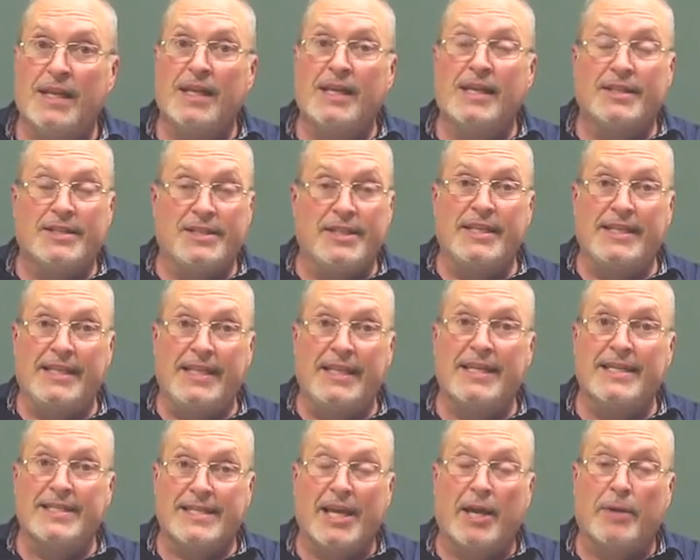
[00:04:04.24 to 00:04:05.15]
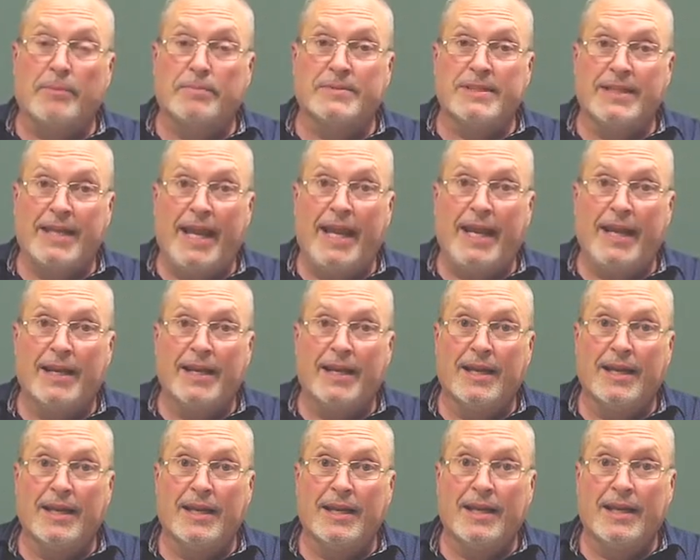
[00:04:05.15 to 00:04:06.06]
Do you need His help
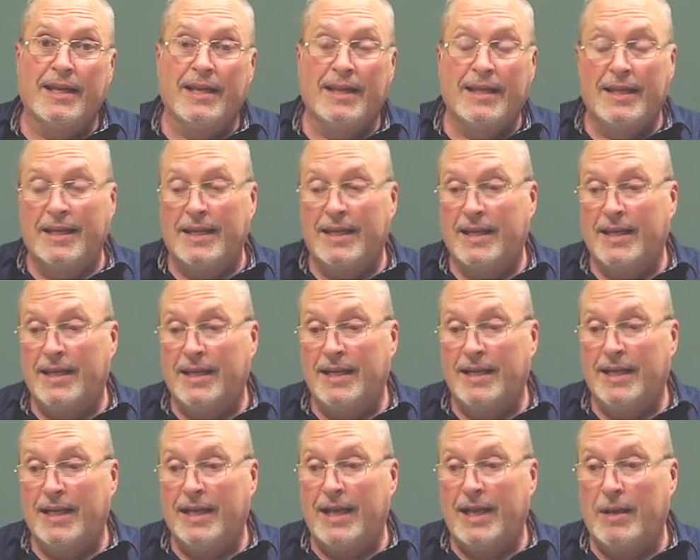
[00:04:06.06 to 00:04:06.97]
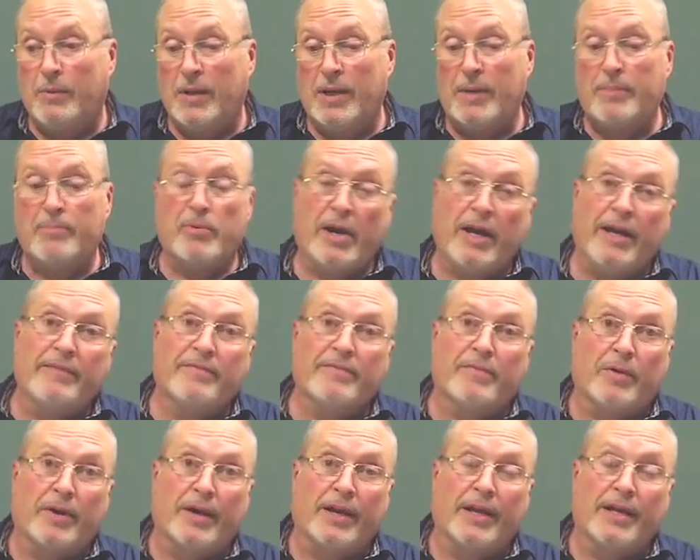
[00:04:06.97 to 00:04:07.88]
today? I want to pray
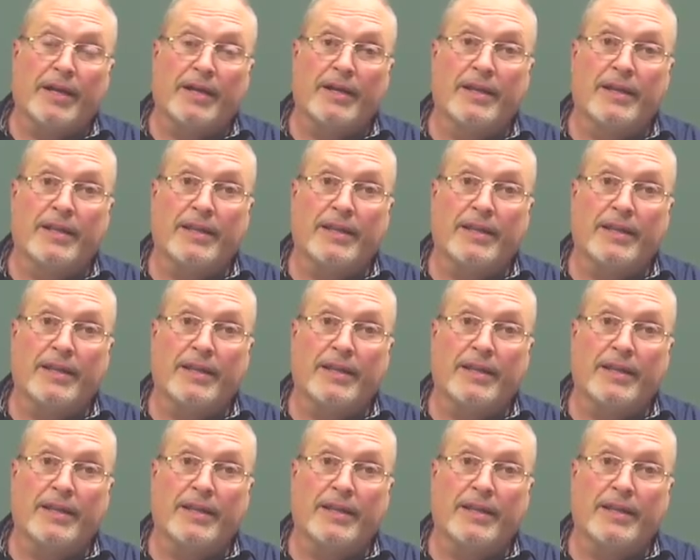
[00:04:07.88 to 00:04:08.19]
for you